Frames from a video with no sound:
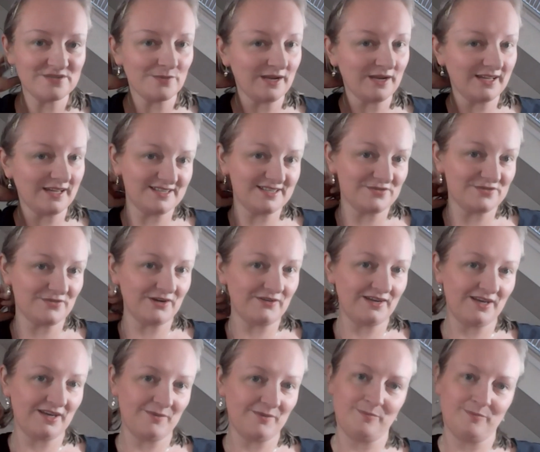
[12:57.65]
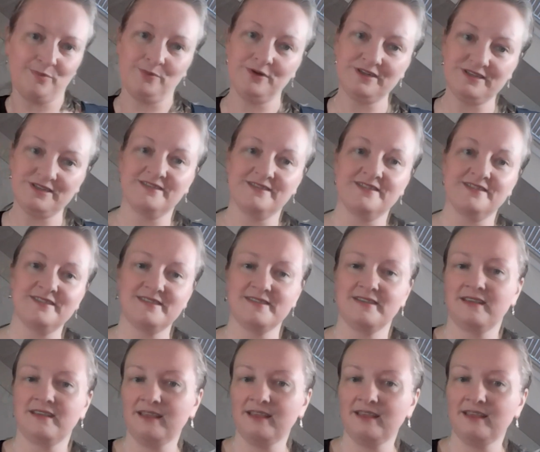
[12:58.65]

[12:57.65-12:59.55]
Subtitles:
why it's very important